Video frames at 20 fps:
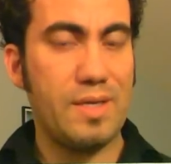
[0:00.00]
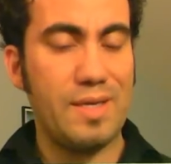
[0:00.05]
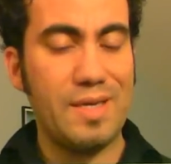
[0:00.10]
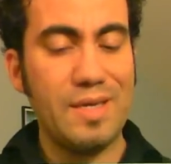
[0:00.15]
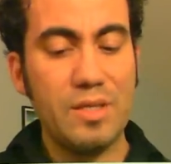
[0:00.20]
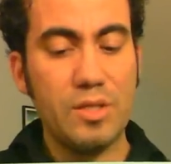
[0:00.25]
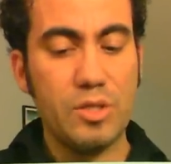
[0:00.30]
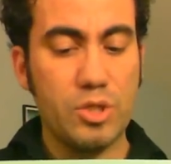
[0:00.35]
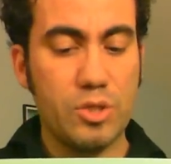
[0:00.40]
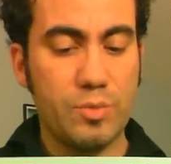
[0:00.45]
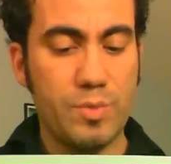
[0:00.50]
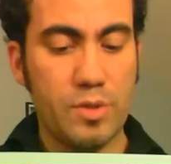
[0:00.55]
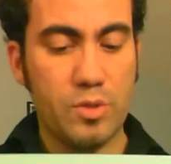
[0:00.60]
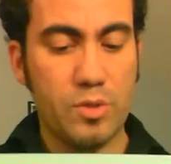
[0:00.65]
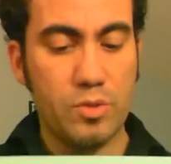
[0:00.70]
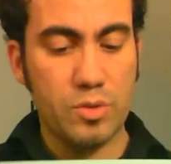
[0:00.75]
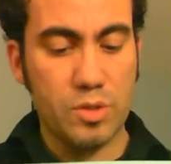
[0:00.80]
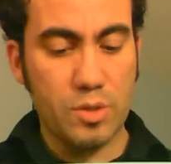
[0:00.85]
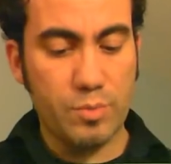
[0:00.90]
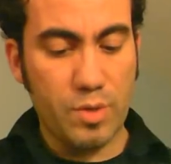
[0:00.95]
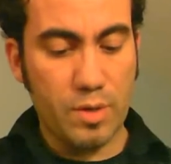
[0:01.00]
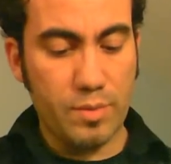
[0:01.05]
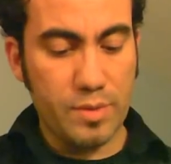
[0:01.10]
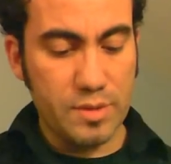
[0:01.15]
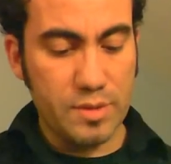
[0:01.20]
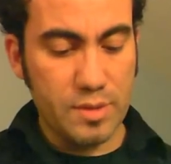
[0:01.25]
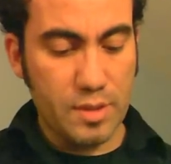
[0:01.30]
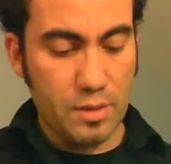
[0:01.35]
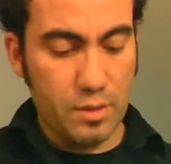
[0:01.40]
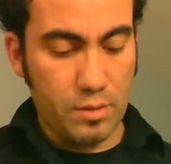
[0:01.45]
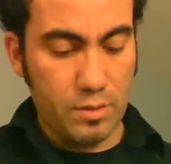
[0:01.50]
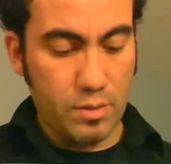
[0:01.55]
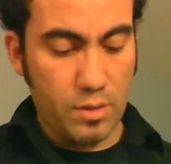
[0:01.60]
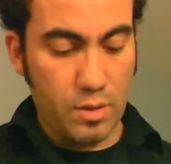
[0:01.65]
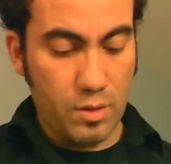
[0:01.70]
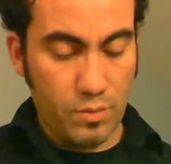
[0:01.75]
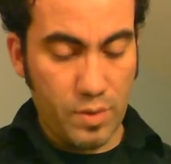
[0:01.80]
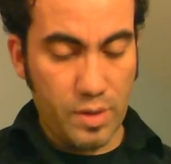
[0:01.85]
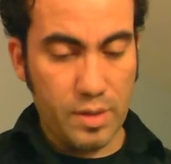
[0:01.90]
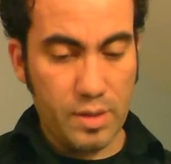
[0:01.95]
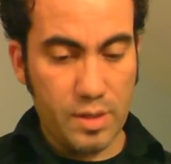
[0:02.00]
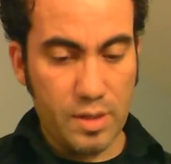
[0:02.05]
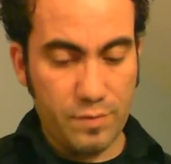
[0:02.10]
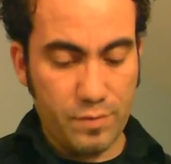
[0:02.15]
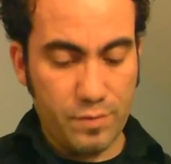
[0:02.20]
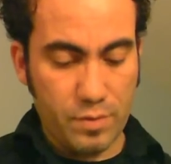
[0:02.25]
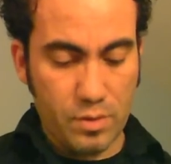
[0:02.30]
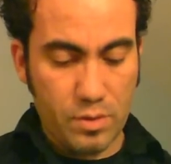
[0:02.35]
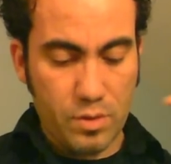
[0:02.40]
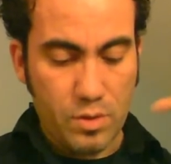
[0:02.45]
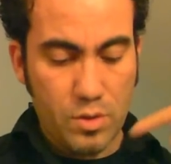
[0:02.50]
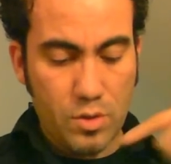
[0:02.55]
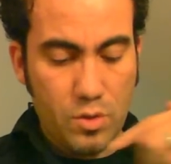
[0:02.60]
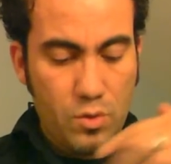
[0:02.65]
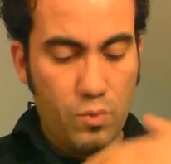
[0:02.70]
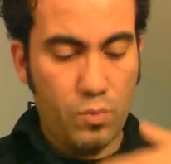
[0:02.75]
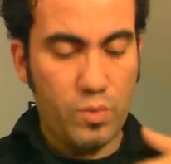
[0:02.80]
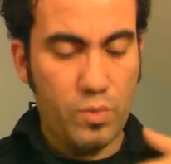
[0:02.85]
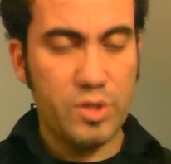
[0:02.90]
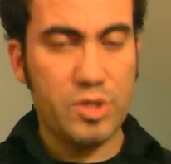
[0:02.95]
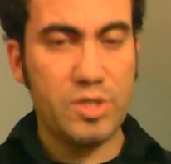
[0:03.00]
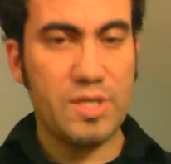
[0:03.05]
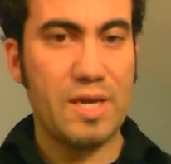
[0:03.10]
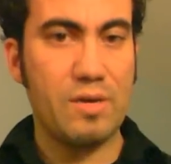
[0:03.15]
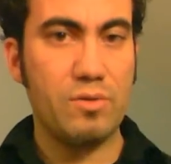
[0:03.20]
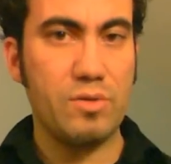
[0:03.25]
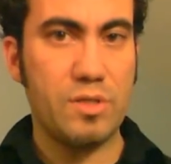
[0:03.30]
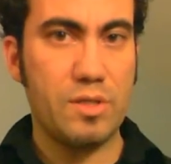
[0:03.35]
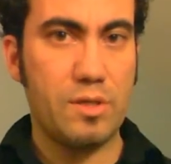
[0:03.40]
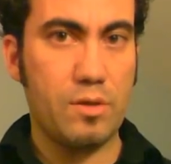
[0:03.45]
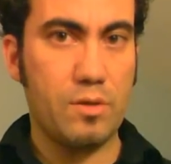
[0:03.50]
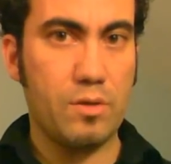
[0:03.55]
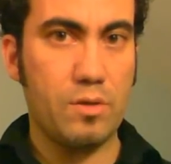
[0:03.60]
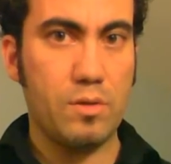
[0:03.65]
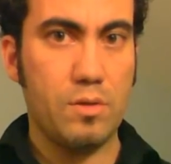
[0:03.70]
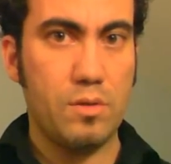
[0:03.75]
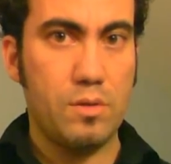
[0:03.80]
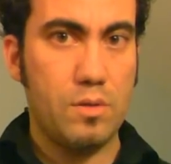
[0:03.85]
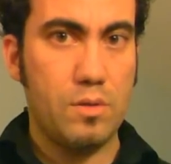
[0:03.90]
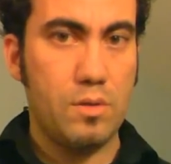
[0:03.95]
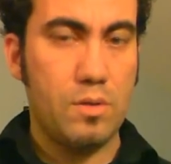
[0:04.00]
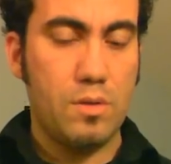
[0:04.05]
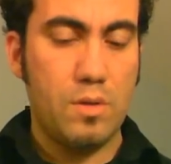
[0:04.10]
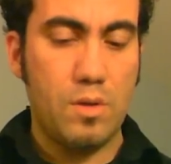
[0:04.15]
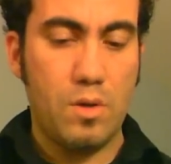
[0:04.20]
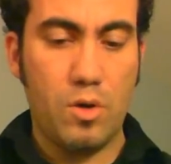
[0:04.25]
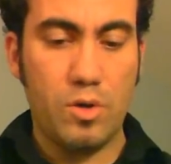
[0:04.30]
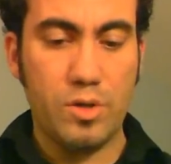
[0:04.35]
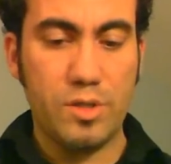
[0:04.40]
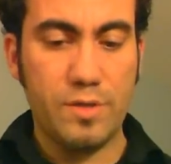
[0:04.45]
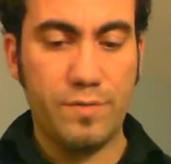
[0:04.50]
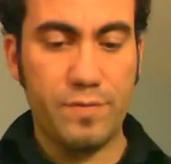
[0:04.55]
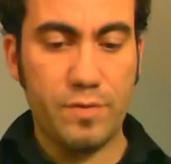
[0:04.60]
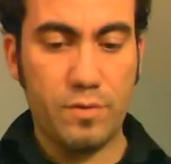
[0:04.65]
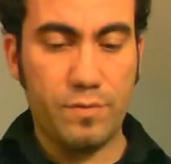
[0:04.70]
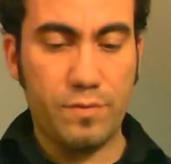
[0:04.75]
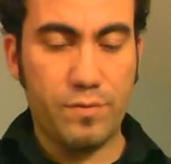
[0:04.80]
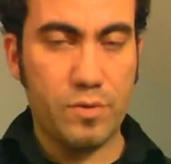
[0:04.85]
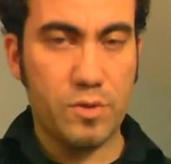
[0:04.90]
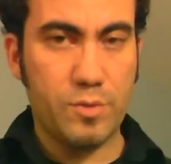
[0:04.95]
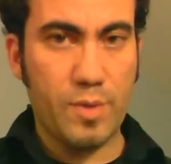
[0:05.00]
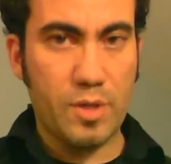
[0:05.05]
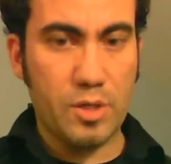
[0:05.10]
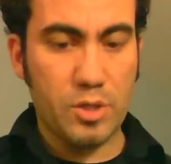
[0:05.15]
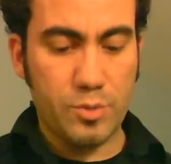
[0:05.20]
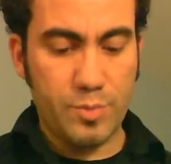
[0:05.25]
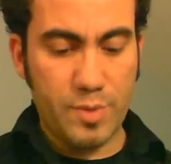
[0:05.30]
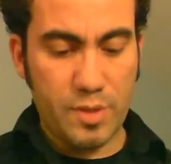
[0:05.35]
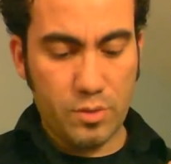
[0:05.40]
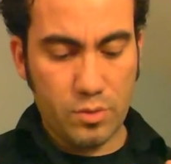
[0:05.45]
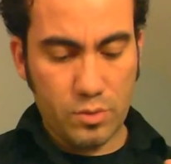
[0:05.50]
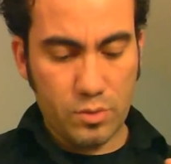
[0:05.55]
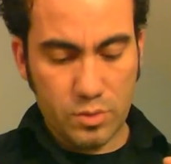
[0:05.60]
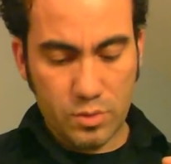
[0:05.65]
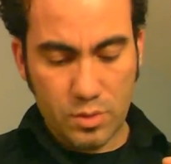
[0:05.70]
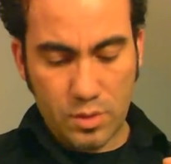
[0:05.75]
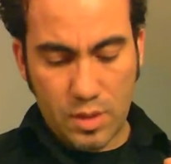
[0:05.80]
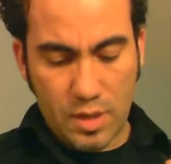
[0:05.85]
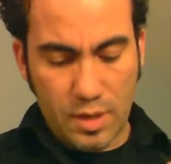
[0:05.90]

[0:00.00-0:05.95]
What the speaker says: English speakers can probably tell already even which sounds here are difficult for Spanish speakers.